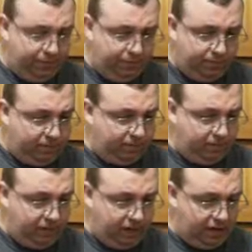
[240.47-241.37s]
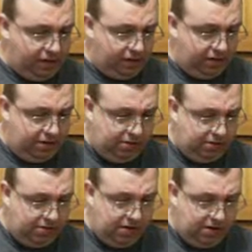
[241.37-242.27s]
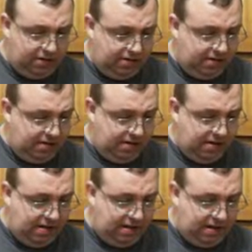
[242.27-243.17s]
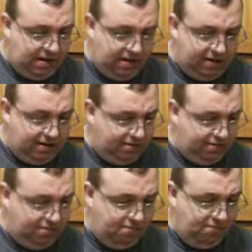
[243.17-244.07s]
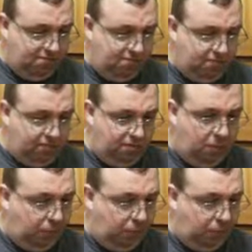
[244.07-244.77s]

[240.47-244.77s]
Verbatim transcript: for your for your uh, computer. A remote that to get me my remote.